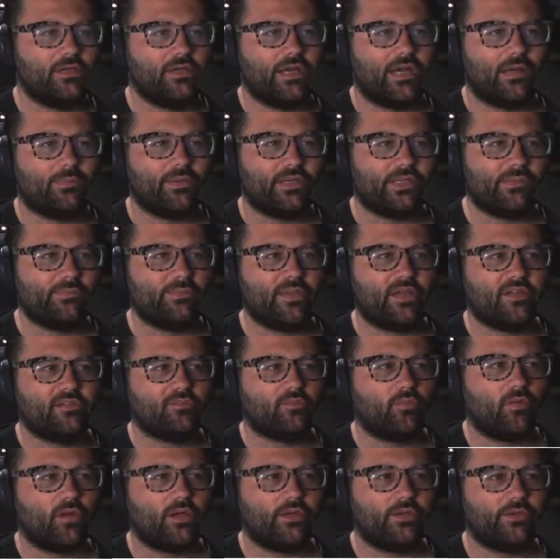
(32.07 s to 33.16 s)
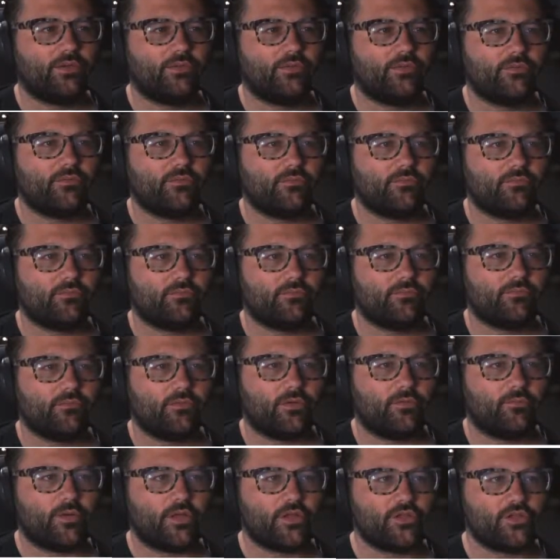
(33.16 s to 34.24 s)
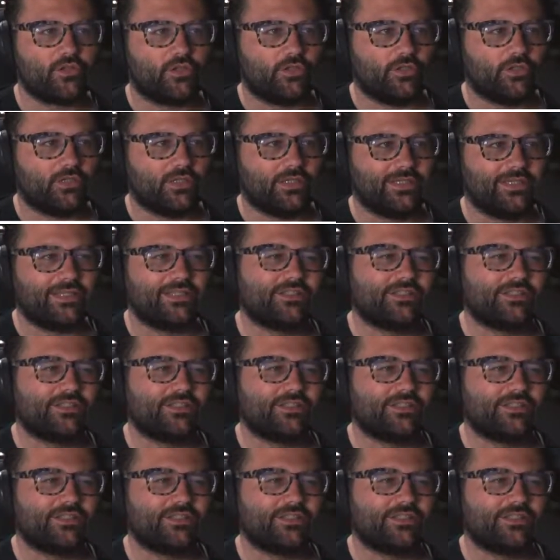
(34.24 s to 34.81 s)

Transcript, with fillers: I played the PS1 original